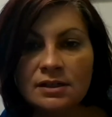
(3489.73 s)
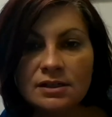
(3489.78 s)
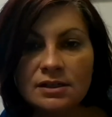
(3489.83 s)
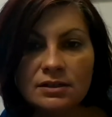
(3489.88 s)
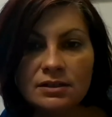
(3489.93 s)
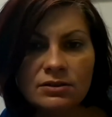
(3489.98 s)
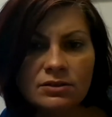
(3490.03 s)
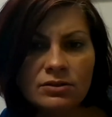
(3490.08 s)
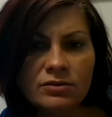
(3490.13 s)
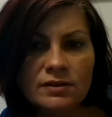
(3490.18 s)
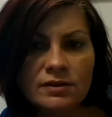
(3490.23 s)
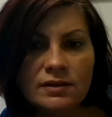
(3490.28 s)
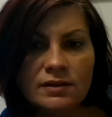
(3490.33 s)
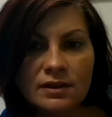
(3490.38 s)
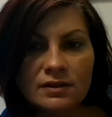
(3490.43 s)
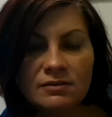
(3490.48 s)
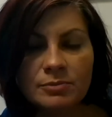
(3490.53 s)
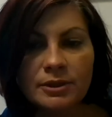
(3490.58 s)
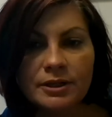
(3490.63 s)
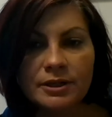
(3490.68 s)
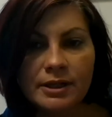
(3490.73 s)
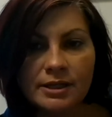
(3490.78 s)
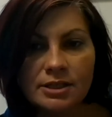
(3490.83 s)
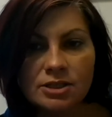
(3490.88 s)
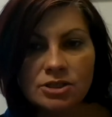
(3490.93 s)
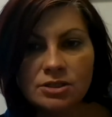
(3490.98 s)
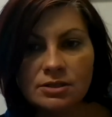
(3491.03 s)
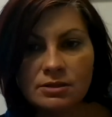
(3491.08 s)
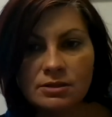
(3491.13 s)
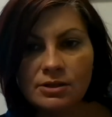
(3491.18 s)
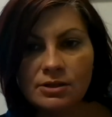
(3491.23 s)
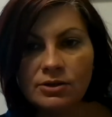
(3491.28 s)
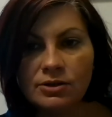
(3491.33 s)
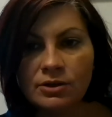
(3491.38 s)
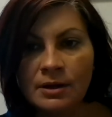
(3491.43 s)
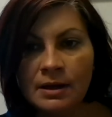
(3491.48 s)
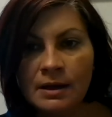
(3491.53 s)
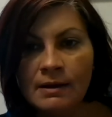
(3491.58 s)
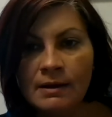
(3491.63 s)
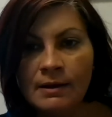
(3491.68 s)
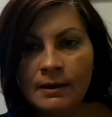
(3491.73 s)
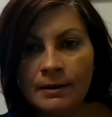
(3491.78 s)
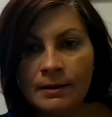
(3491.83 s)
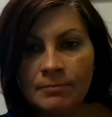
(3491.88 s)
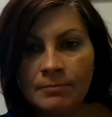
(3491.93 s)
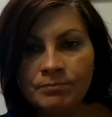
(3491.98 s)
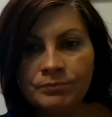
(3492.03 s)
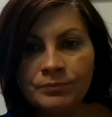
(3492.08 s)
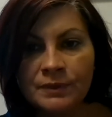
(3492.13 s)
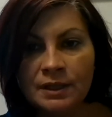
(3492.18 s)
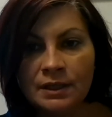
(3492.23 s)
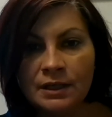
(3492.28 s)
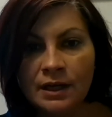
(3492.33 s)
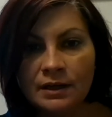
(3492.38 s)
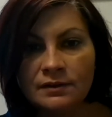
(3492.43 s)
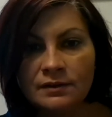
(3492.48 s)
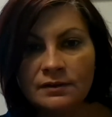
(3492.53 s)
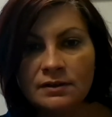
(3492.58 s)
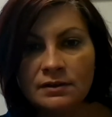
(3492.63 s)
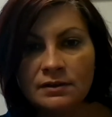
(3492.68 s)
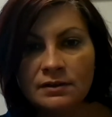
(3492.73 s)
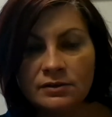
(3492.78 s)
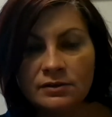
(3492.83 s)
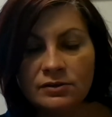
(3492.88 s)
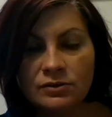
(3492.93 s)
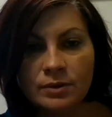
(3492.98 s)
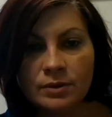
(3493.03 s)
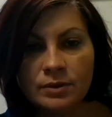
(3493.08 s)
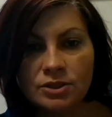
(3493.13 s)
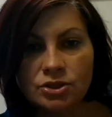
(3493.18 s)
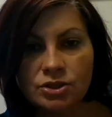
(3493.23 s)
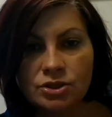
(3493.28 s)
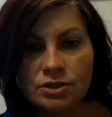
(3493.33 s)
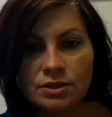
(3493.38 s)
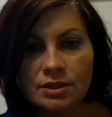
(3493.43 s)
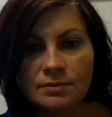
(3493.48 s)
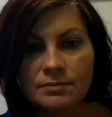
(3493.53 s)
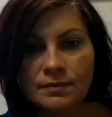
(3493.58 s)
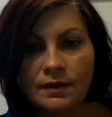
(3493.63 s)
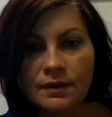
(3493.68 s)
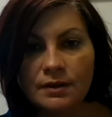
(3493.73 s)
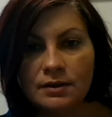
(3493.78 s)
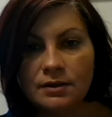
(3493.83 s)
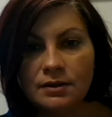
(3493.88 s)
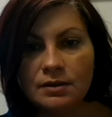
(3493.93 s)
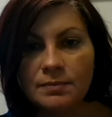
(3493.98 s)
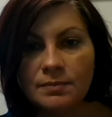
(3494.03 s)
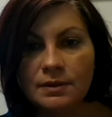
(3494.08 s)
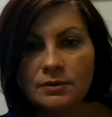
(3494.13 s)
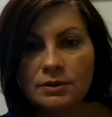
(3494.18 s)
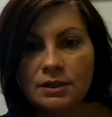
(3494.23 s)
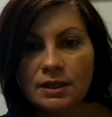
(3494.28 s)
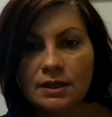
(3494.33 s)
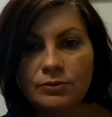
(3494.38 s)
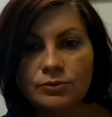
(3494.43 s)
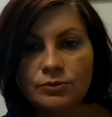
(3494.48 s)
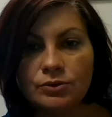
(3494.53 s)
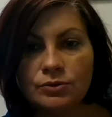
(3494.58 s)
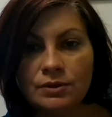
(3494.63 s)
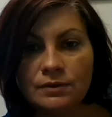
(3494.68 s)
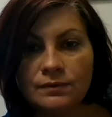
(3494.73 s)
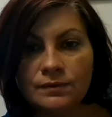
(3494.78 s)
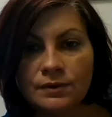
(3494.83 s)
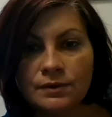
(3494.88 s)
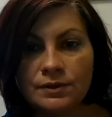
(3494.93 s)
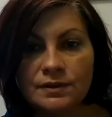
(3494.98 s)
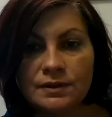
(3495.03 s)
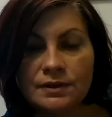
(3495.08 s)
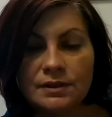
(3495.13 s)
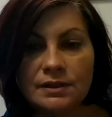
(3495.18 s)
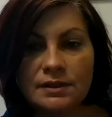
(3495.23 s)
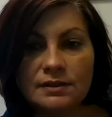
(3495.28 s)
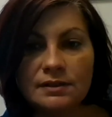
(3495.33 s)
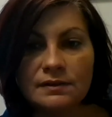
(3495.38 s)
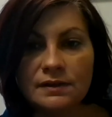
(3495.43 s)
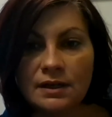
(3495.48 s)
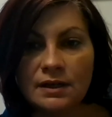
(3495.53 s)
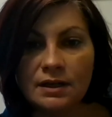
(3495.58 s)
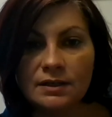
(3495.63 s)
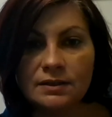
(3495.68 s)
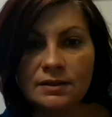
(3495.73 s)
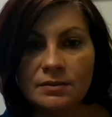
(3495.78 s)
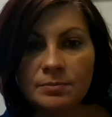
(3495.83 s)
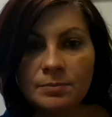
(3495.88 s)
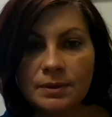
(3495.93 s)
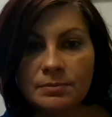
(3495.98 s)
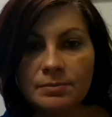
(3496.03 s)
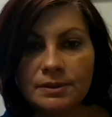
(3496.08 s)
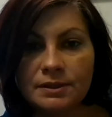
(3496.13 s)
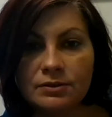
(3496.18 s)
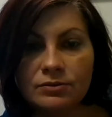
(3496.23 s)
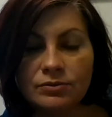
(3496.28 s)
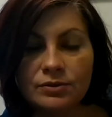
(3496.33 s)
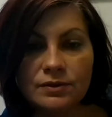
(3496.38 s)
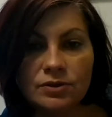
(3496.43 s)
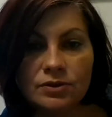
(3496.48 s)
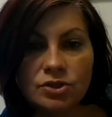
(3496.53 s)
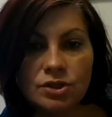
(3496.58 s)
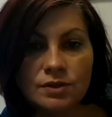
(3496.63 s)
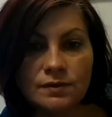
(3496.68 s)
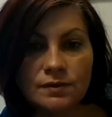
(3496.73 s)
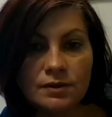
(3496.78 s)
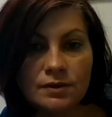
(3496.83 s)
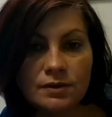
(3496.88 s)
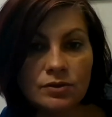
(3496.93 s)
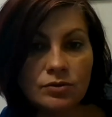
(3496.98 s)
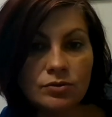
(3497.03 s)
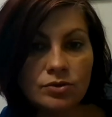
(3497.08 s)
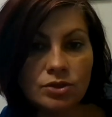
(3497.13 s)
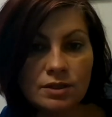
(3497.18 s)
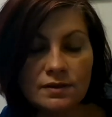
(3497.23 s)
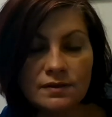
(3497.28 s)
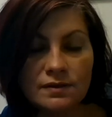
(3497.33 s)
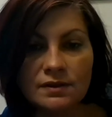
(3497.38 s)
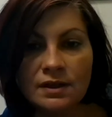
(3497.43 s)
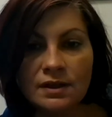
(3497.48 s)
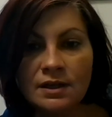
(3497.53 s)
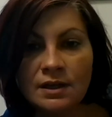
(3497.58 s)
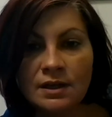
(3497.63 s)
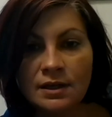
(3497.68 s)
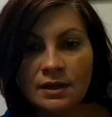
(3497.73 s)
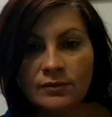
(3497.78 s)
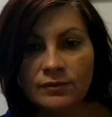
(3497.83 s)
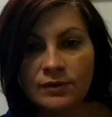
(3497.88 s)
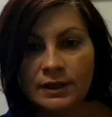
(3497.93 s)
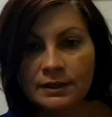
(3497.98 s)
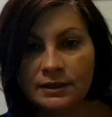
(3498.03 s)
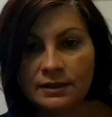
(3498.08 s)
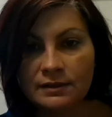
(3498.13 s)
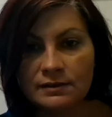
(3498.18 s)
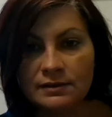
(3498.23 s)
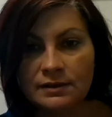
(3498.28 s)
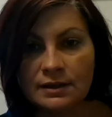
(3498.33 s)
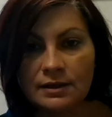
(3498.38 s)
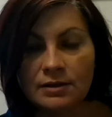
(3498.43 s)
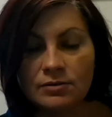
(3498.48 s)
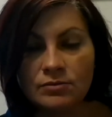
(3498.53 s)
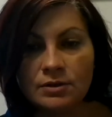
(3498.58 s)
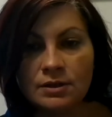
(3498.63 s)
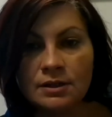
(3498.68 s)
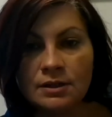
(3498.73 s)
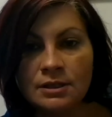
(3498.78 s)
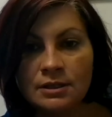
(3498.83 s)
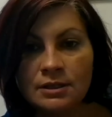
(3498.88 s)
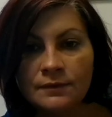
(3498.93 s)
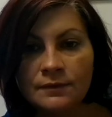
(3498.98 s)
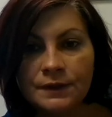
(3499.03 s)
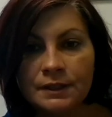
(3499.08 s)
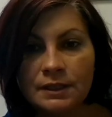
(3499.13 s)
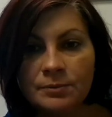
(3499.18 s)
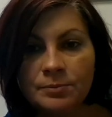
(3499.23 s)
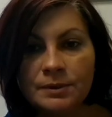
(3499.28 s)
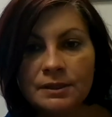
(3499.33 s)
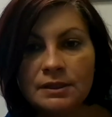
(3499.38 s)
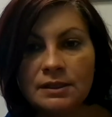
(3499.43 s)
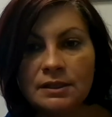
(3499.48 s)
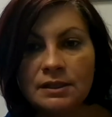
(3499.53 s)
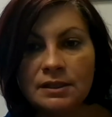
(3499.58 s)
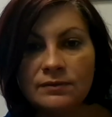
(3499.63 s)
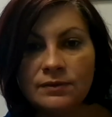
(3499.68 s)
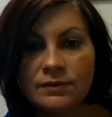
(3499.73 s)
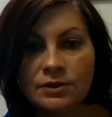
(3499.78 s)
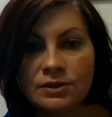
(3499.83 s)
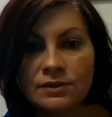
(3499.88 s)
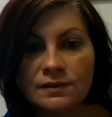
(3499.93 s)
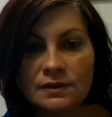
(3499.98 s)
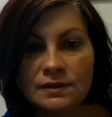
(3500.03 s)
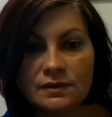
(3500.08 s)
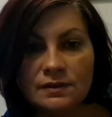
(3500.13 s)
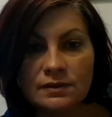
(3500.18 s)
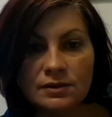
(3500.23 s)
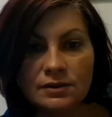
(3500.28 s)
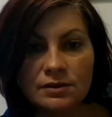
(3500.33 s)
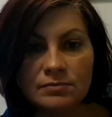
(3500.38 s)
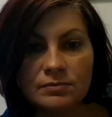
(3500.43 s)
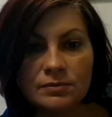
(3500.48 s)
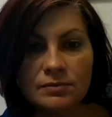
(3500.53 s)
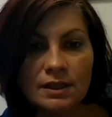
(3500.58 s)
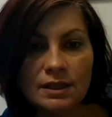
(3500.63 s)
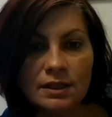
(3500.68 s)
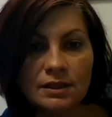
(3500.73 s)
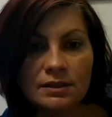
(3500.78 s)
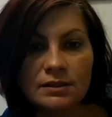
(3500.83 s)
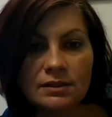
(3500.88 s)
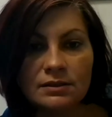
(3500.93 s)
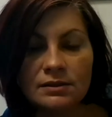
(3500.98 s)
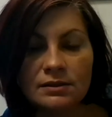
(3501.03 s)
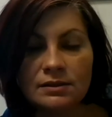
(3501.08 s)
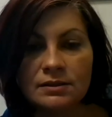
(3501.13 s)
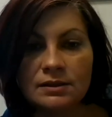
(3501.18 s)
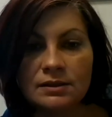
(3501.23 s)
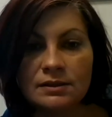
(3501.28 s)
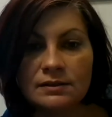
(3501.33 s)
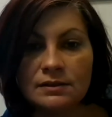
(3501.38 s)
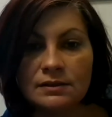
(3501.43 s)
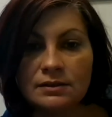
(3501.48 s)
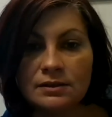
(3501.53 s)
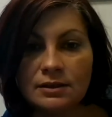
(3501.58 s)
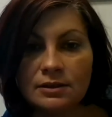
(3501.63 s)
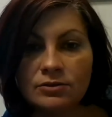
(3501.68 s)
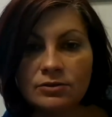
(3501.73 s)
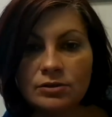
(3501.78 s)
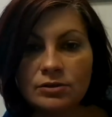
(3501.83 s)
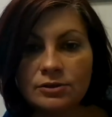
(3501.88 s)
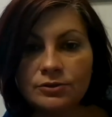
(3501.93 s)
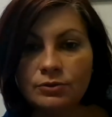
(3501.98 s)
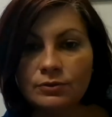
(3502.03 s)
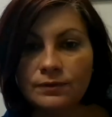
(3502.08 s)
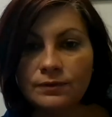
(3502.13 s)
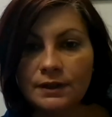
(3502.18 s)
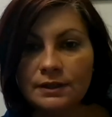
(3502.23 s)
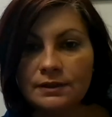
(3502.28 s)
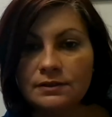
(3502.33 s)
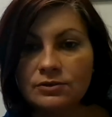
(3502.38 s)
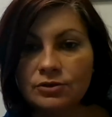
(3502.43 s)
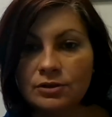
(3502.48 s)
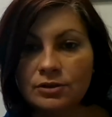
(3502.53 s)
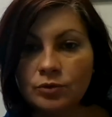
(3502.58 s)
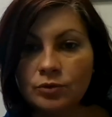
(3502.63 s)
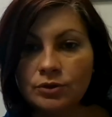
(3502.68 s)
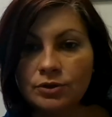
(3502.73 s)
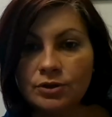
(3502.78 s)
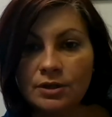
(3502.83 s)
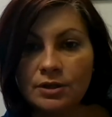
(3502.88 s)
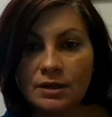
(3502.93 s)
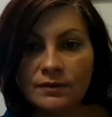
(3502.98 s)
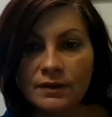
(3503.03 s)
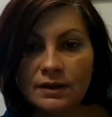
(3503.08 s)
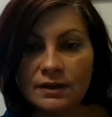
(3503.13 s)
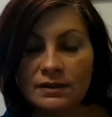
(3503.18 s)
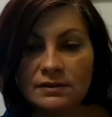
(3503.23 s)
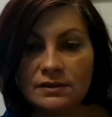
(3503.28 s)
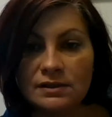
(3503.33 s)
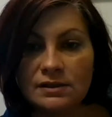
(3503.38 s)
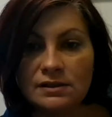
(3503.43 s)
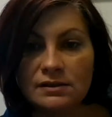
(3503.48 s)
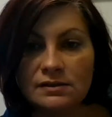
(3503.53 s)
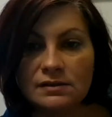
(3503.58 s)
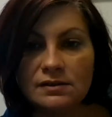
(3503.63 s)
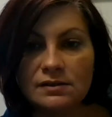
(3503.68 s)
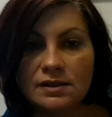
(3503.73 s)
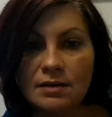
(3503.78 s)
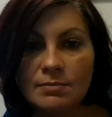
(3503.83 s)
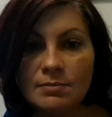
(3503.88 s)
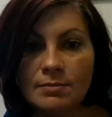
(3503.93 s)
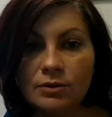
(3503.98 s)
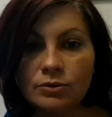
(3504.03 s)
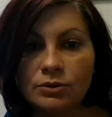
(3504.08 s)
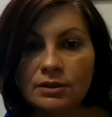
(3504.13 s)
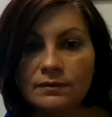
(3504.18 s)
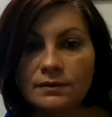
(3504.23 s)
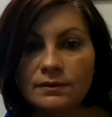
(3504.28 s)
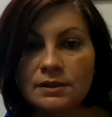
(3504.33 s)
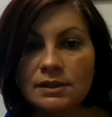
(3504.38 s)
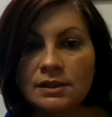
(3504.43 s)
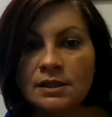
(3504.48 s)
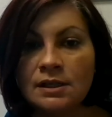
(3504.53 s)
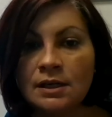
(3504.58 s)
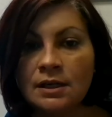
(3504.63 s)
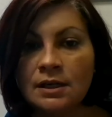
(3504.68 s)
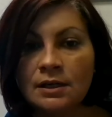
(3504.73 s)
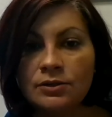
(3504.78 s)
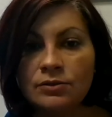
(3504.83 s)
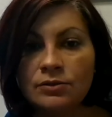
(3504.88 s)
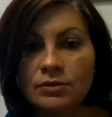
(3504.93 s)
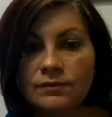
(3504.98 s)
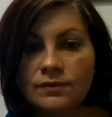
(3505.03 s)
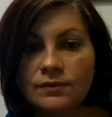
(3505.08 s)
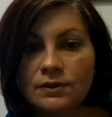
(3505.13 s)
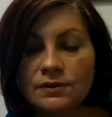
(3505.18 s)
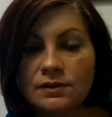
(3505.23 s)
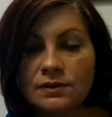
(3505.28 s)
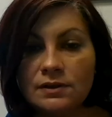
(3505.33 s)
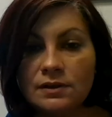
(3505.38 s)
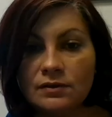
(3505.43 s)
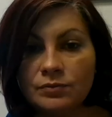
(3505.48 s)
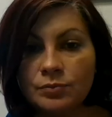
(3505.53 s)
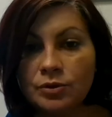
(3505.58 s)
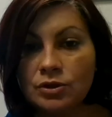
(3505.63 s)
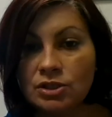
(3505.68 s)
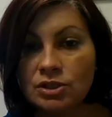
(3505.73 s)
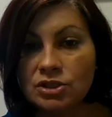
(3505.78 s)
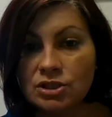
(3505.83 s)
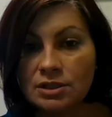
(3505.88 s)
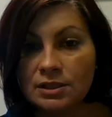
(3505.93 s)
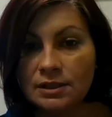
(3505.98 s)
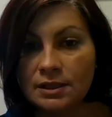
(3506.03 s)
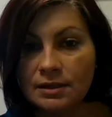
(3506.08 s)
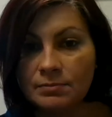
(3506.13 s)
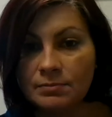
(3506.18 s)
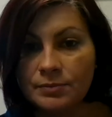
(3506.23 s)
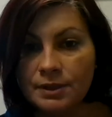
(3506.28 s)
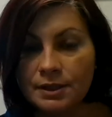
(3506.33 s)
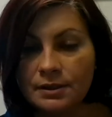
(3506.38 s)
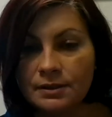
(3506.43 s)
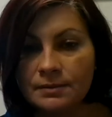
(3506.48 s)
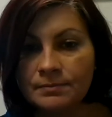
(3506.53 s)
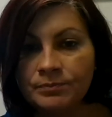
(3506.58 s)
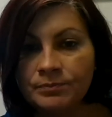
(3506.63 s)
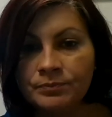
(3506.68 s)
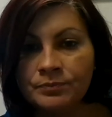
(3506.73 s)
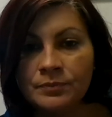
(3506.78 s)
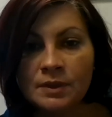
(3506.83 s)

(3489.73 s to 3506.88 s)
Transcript: And then there is an explanation here. Um, in asking this question, I'm thinking about how universities and other public research institutions have let us down. The lipid delivery system that uh, is integral to Pfizer and Moderna vaccines came out of the University of British Columbia.